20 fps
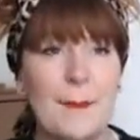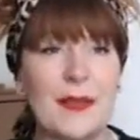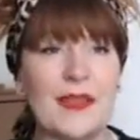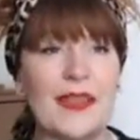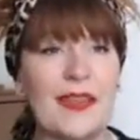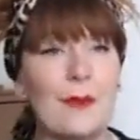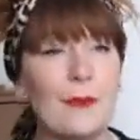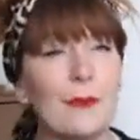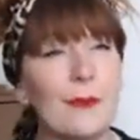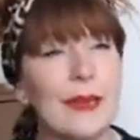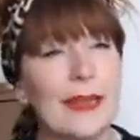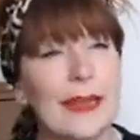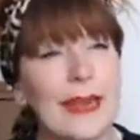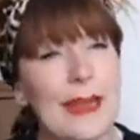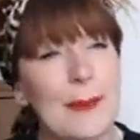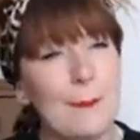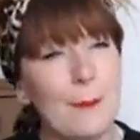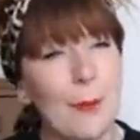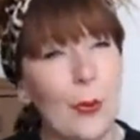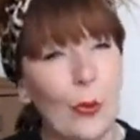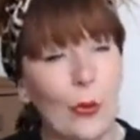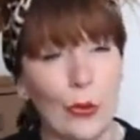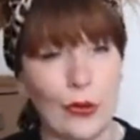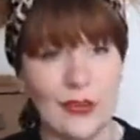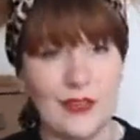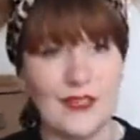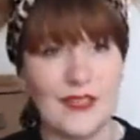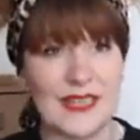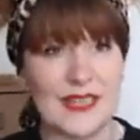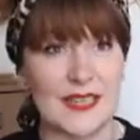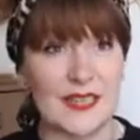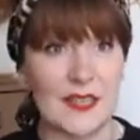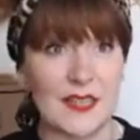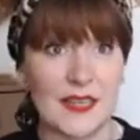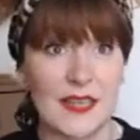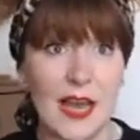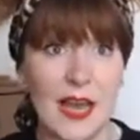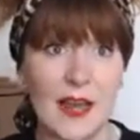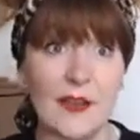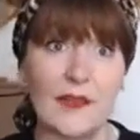but they're really important
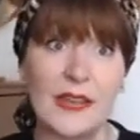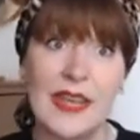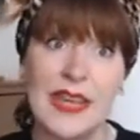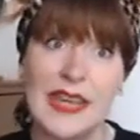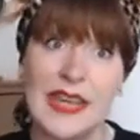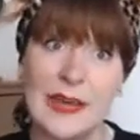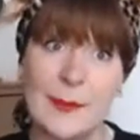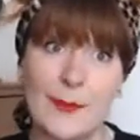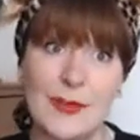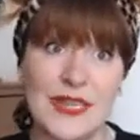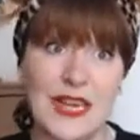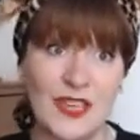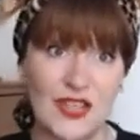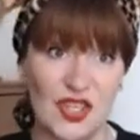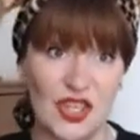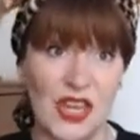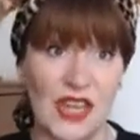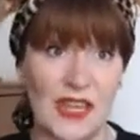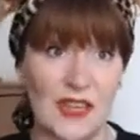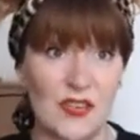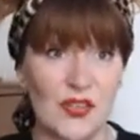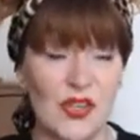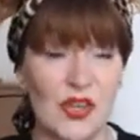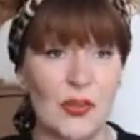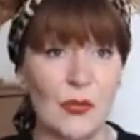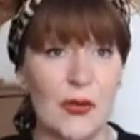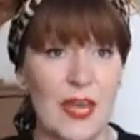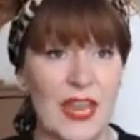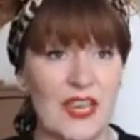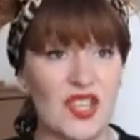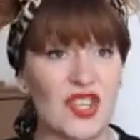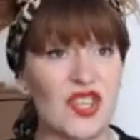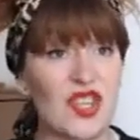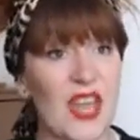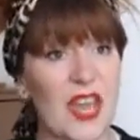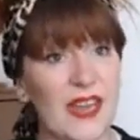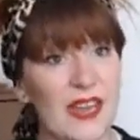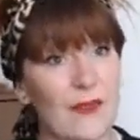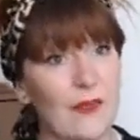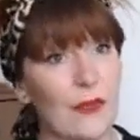to kind of keep touching into and
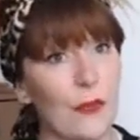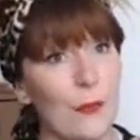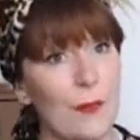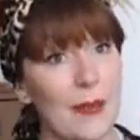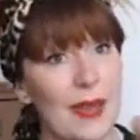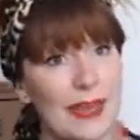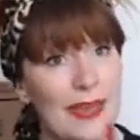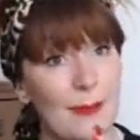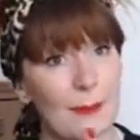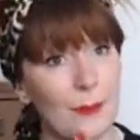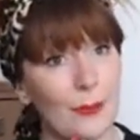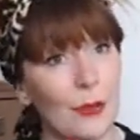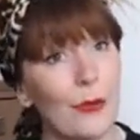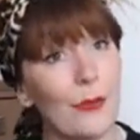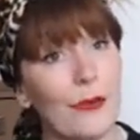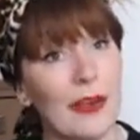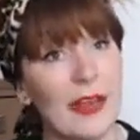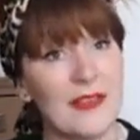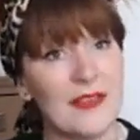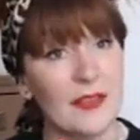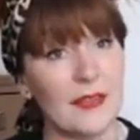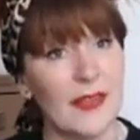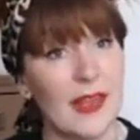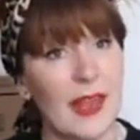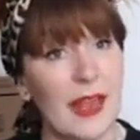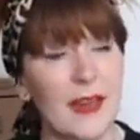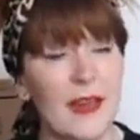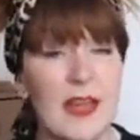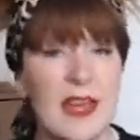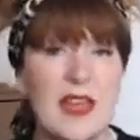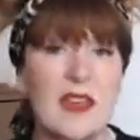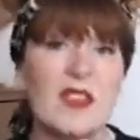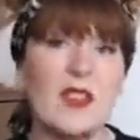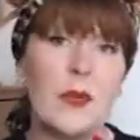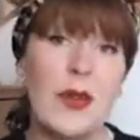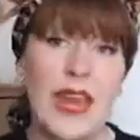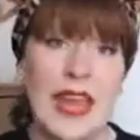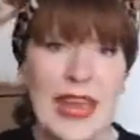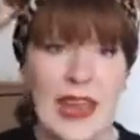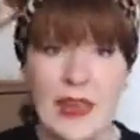check if you're making progress on that.
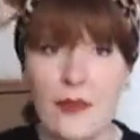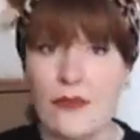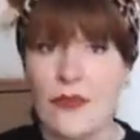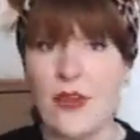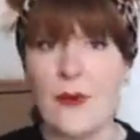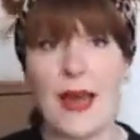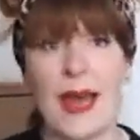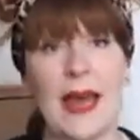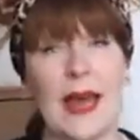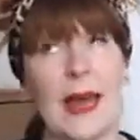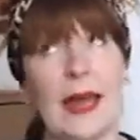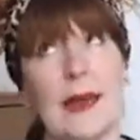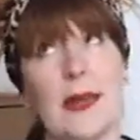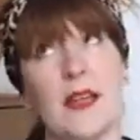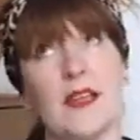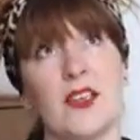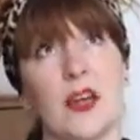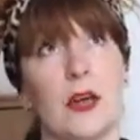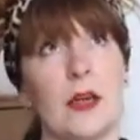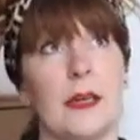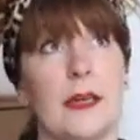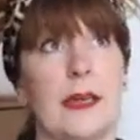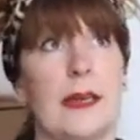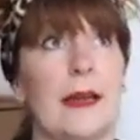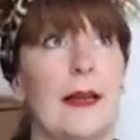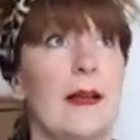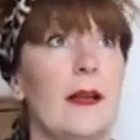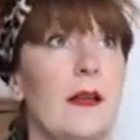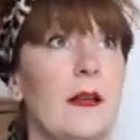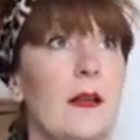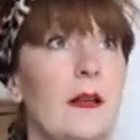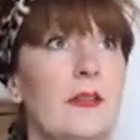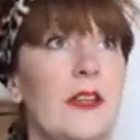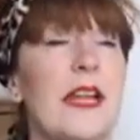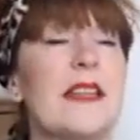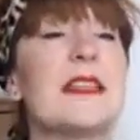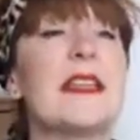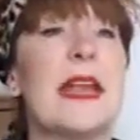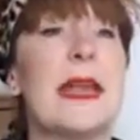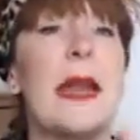So if you had a target of,
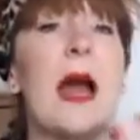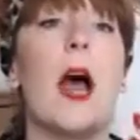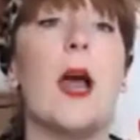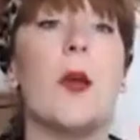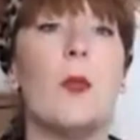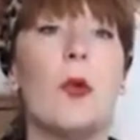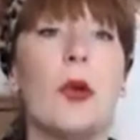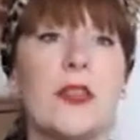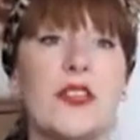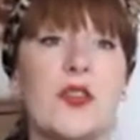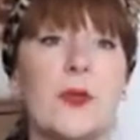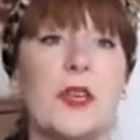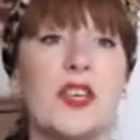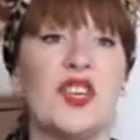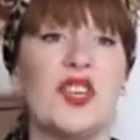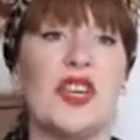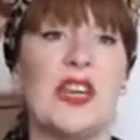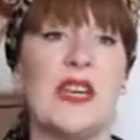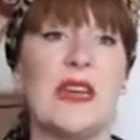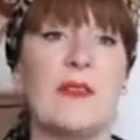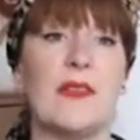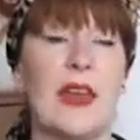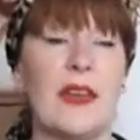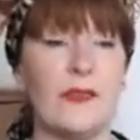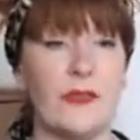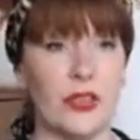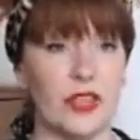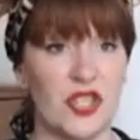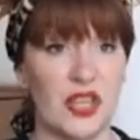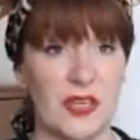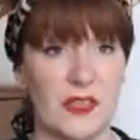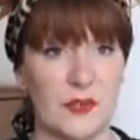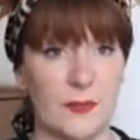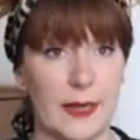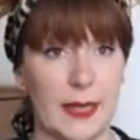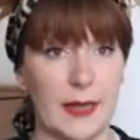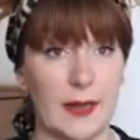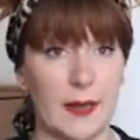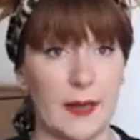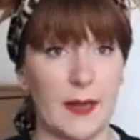let's say, I want to achieve a full
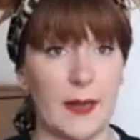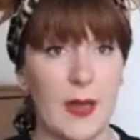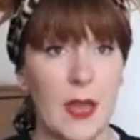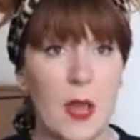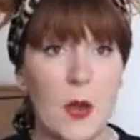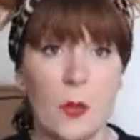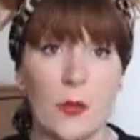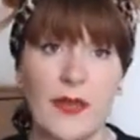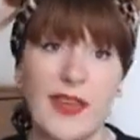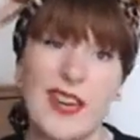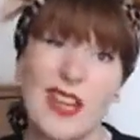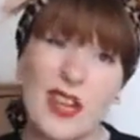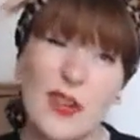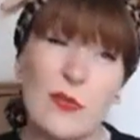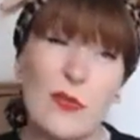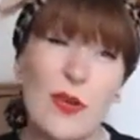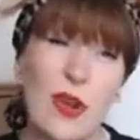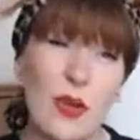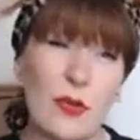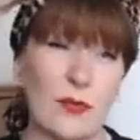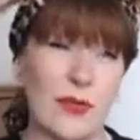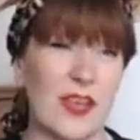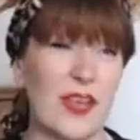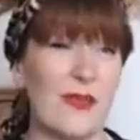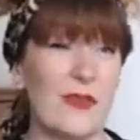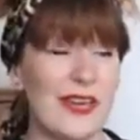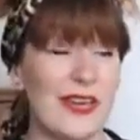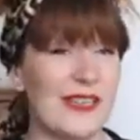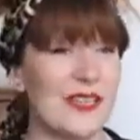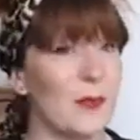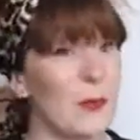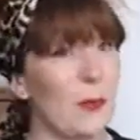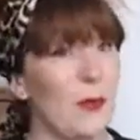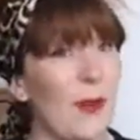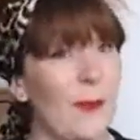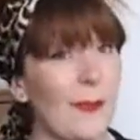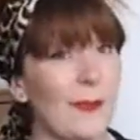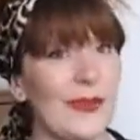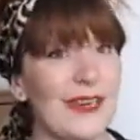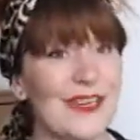chaturanga, well, then you know that you need to be
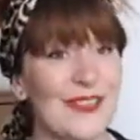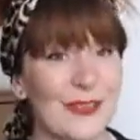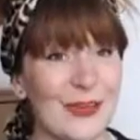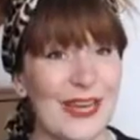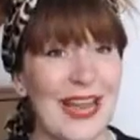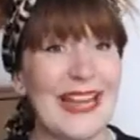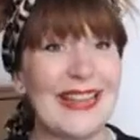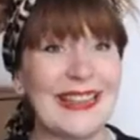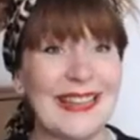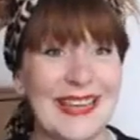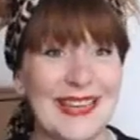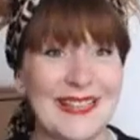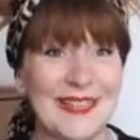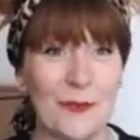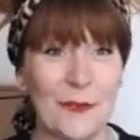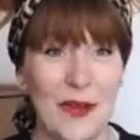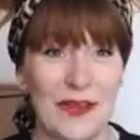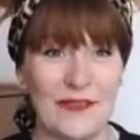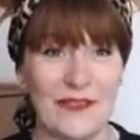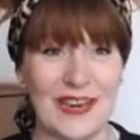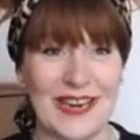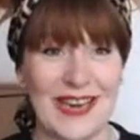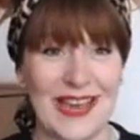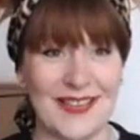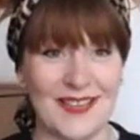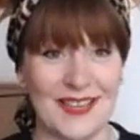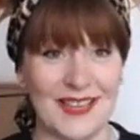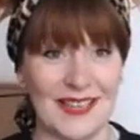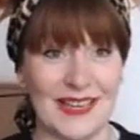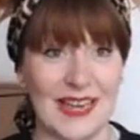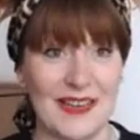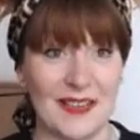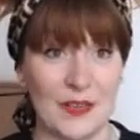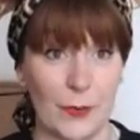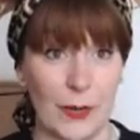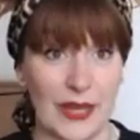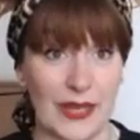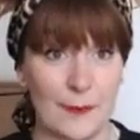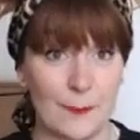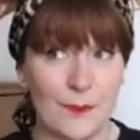probably doing at least 1 vinyasa class
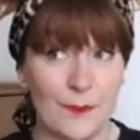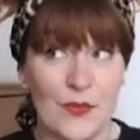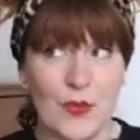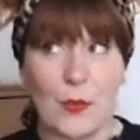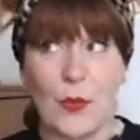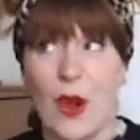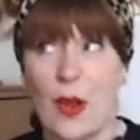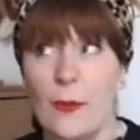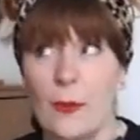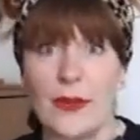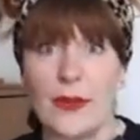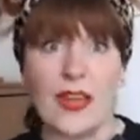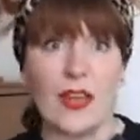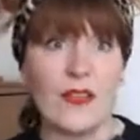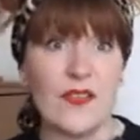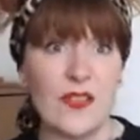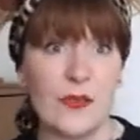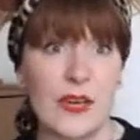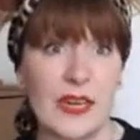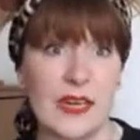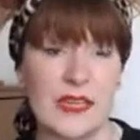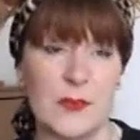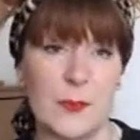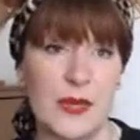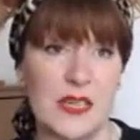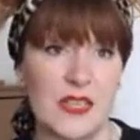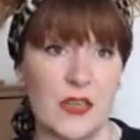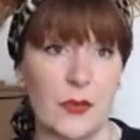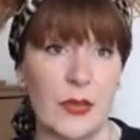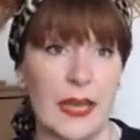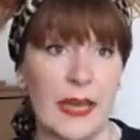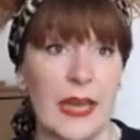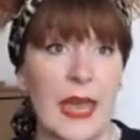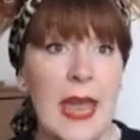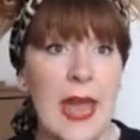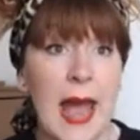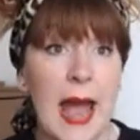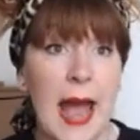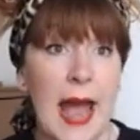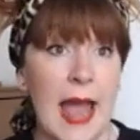a week. You probably also need to be doing
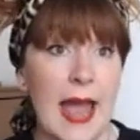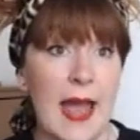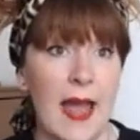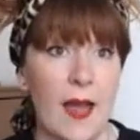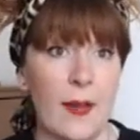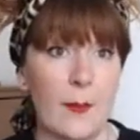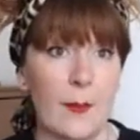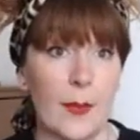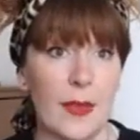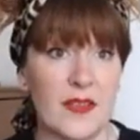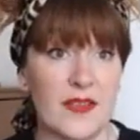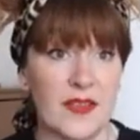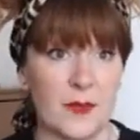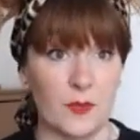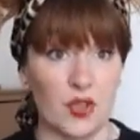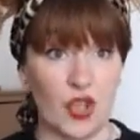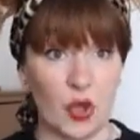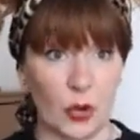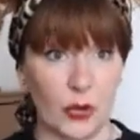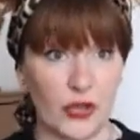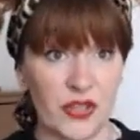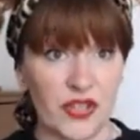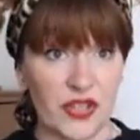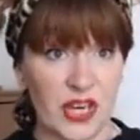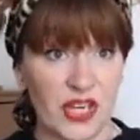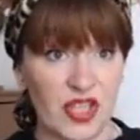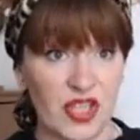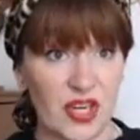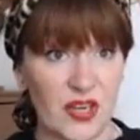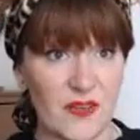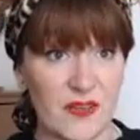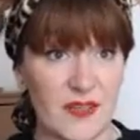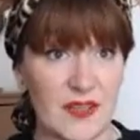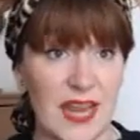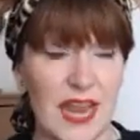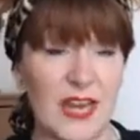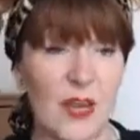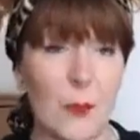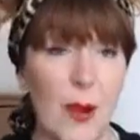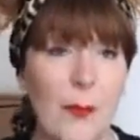some shoulder stretches,
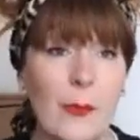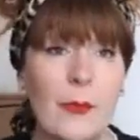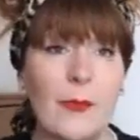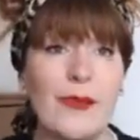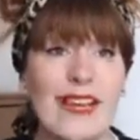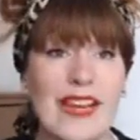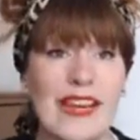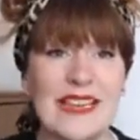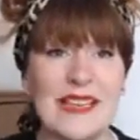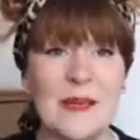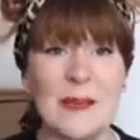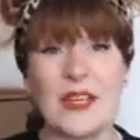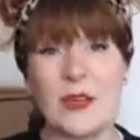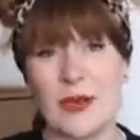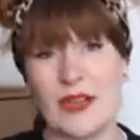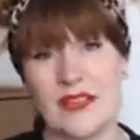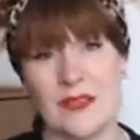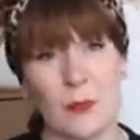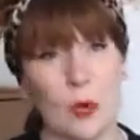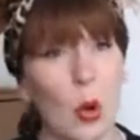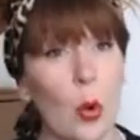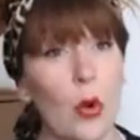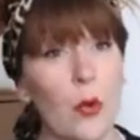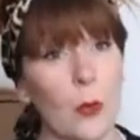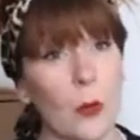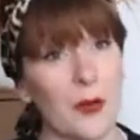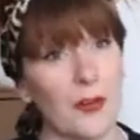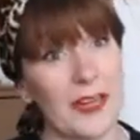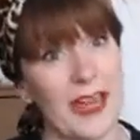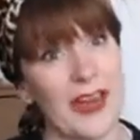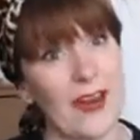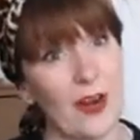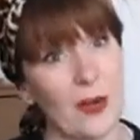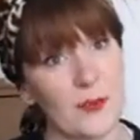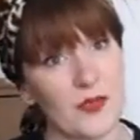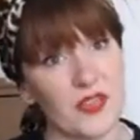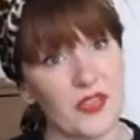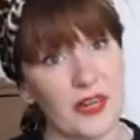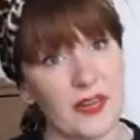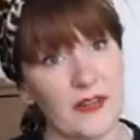and you probably need to be doing some core work and
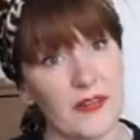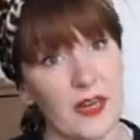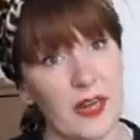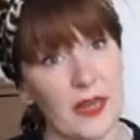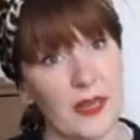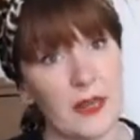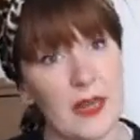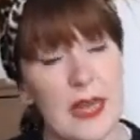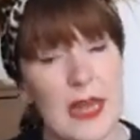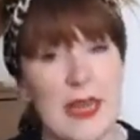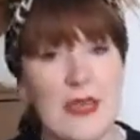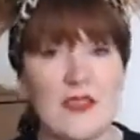arm strengthening.